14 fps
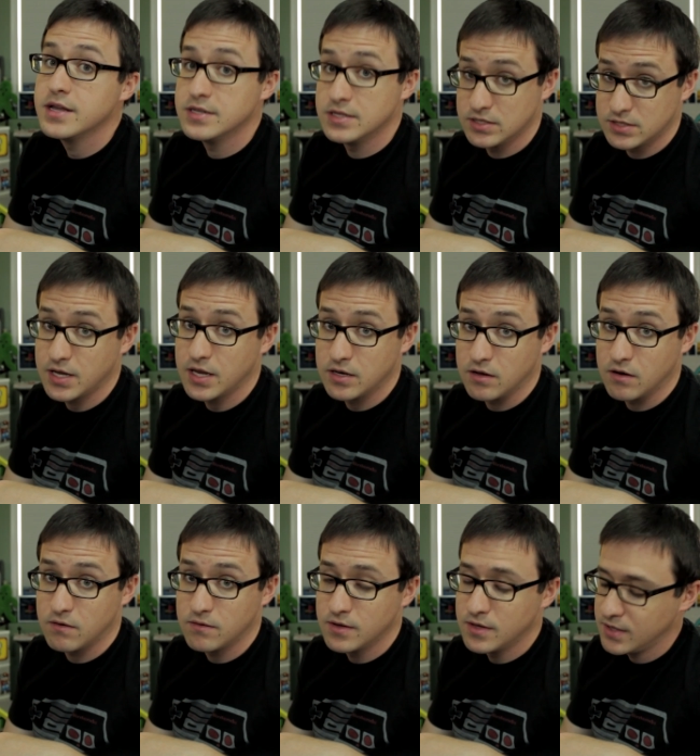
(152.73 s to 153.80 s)

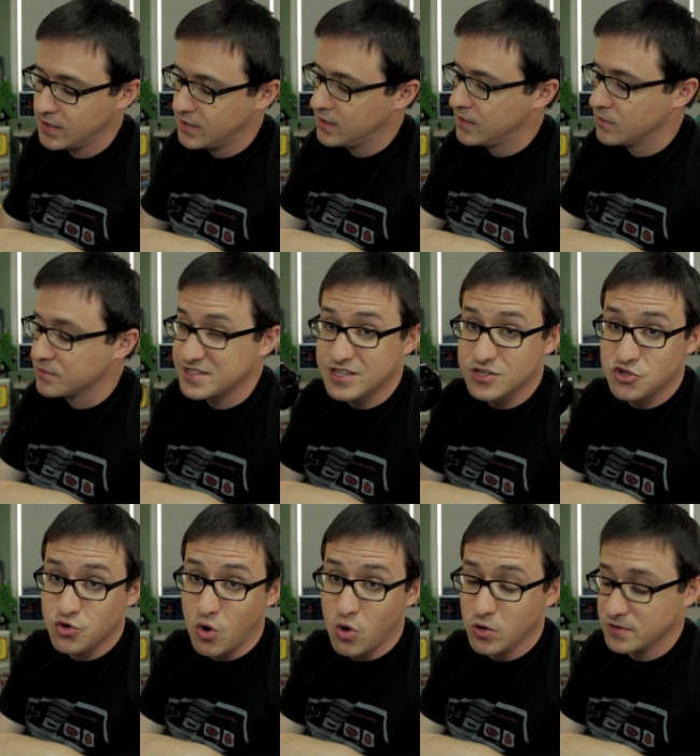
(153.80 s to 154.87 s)
Nintendo was the
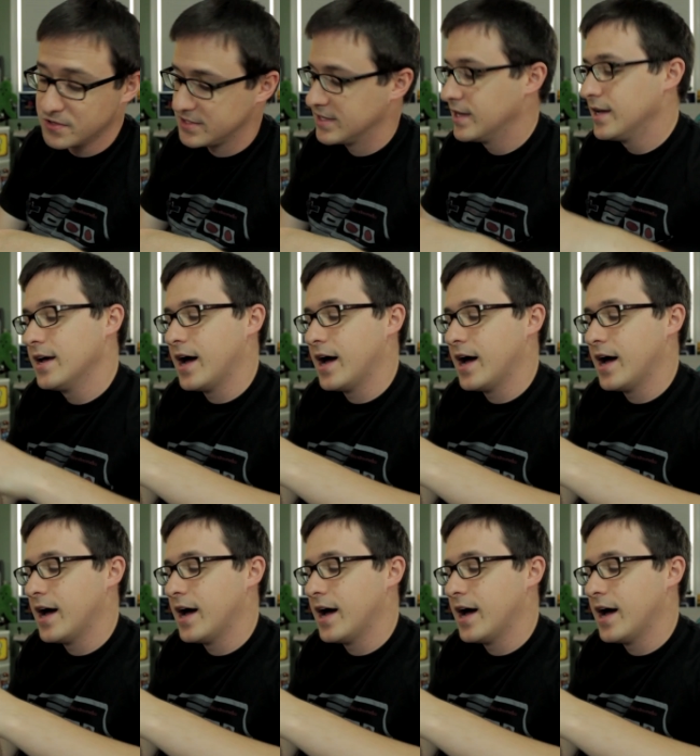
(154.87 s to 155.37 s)
controllers.